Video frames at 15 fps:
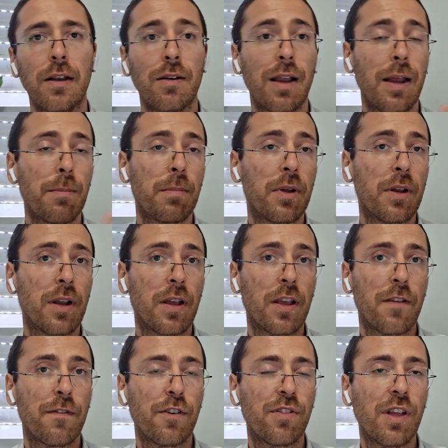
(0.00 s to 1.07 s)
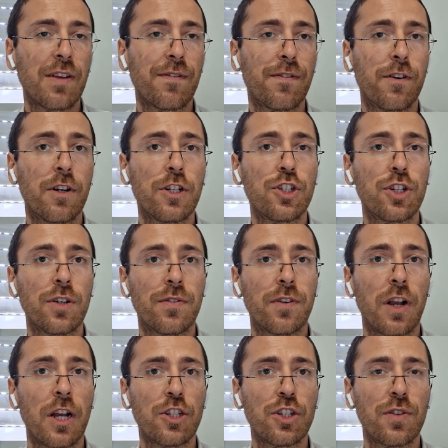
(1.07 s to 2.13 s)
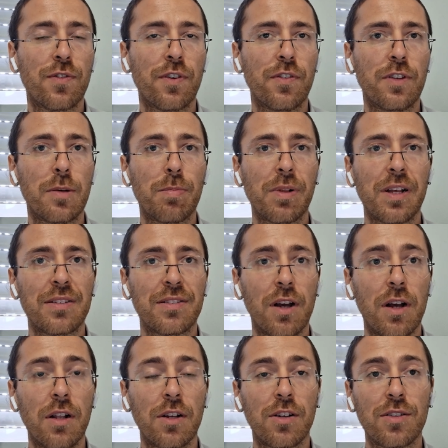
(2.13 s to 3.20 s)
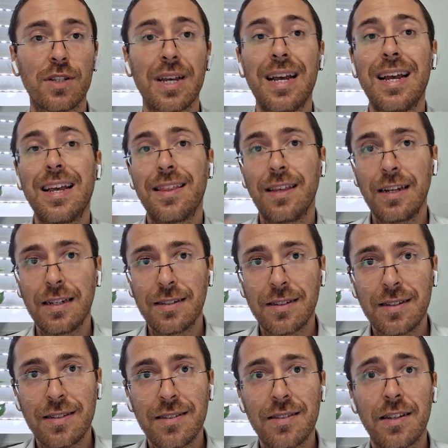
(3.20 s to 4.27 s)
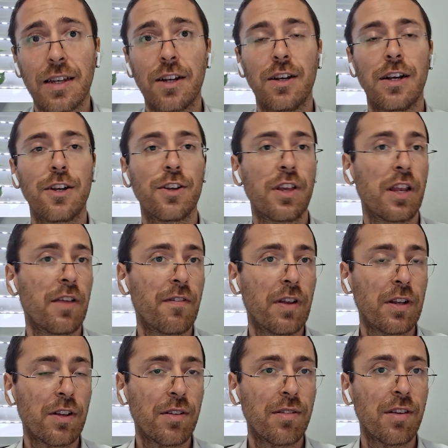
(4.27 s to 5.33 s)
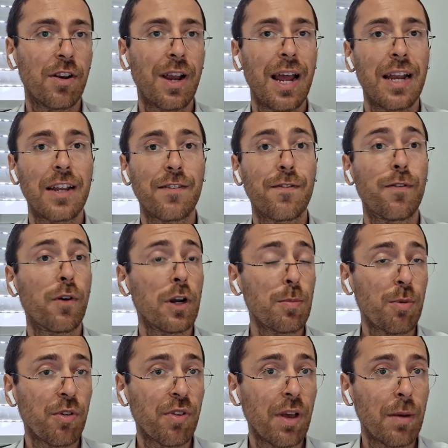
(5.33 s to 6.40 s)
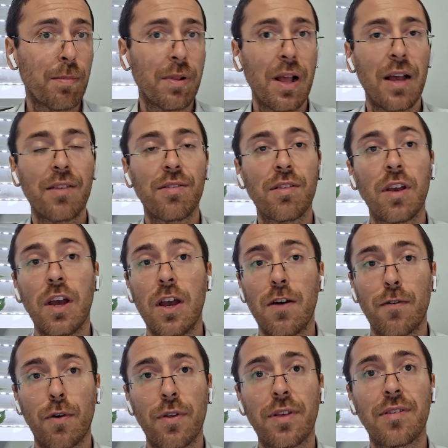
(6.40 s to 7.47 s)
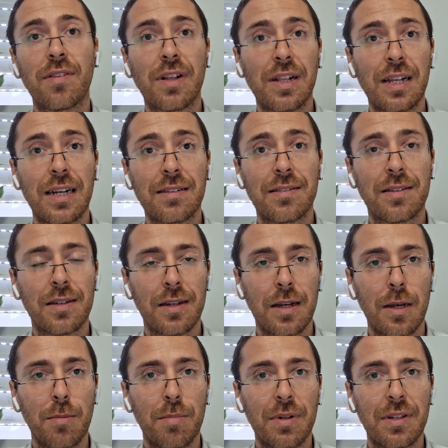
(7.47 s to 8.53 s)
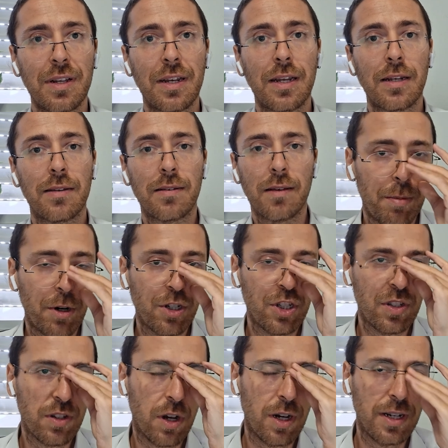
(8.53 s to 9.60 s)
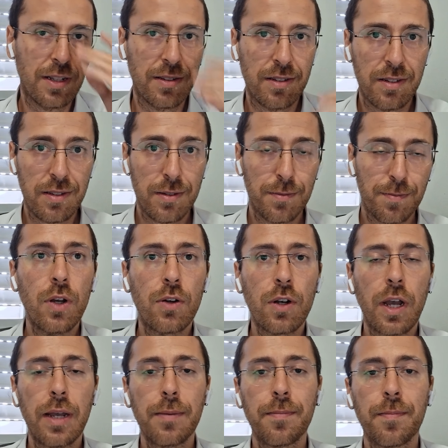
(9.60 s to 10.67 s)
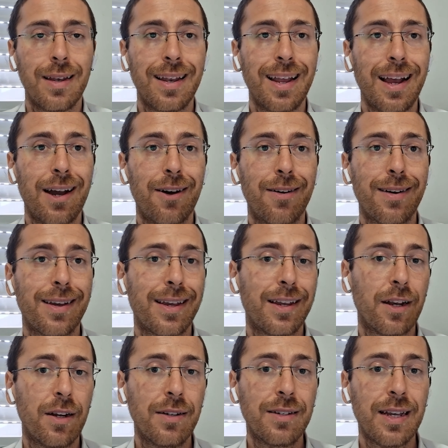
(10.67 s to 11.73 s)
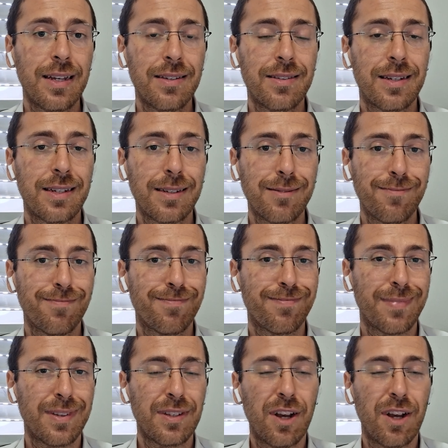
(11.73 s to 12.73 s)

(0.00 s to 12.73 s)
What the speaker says: Right? But if you're selling furniture for $150+, you need to consider, and you can even consider adding 40% plus for these clicked but didn't purchase audiences. Okay. Now, in our testing, this